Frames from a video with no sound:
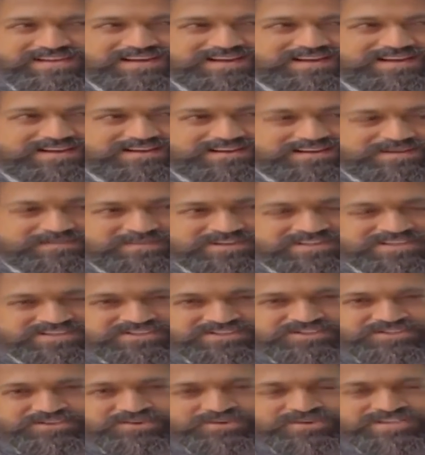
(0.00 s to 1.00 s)
And I'm in a
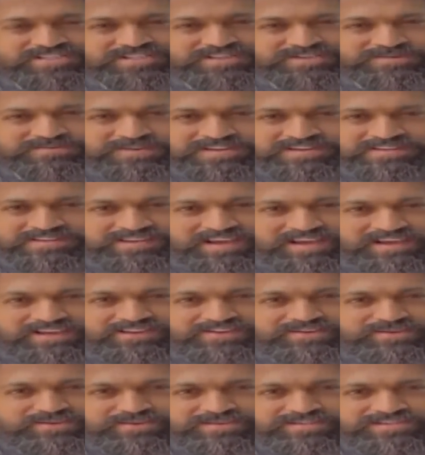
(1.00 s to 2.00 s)
situation where
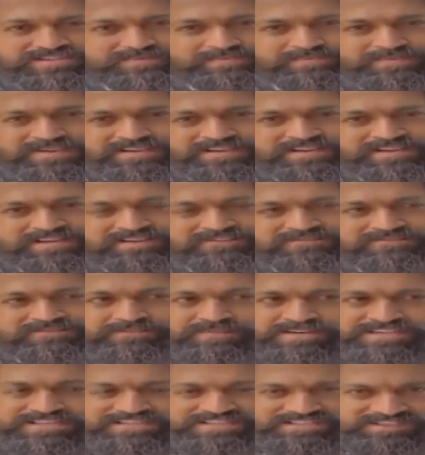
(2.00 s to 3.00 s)
thank you isn't big enough,
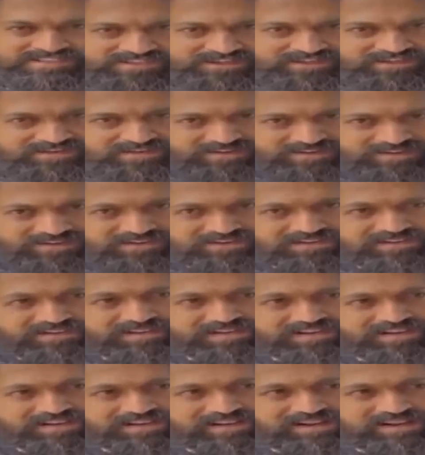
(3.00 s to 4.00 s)
but still,
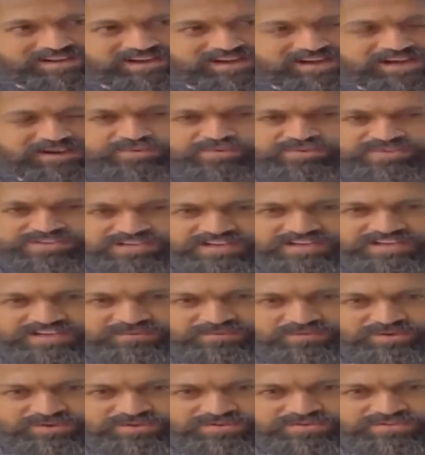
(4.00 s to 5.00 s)
I would really
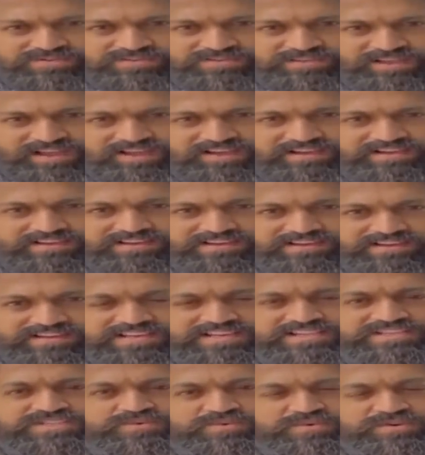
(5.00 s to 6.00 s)
want to thank
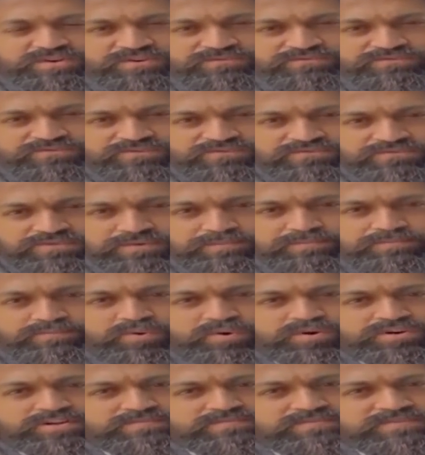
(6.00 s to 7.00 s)
each one of you from
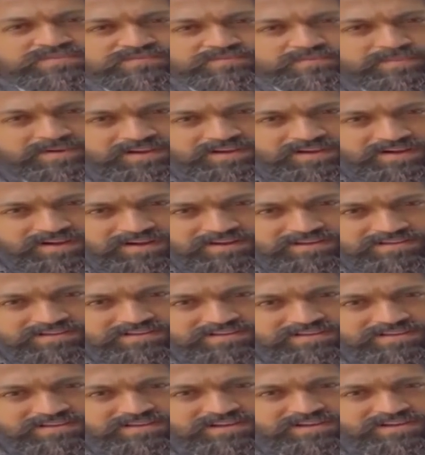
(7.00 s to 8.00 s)
bottom of my heart
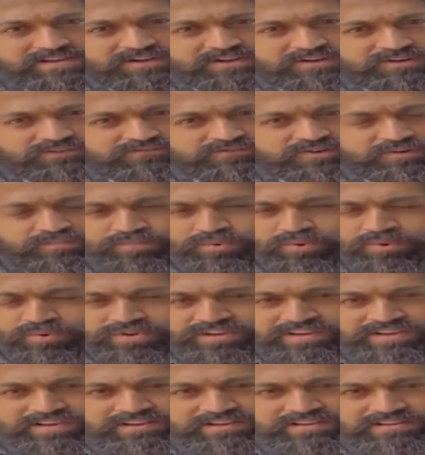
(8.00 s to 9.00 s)
for
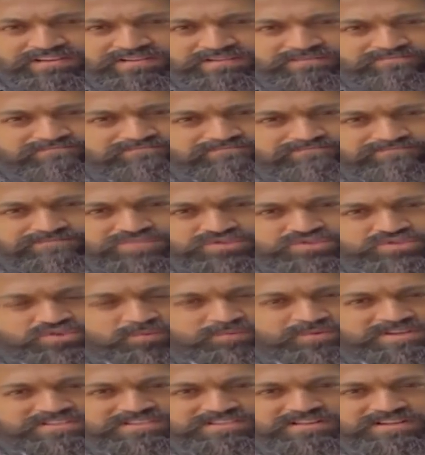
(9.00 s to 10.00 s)
pouring in so
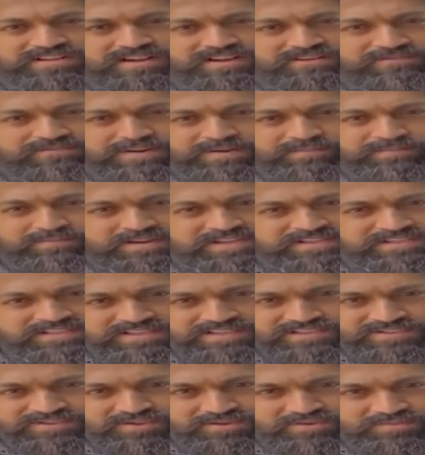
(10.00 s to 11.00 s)
much love and
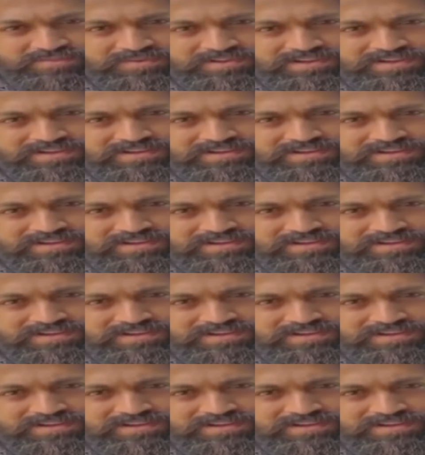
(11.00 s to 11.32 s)
blessings on me.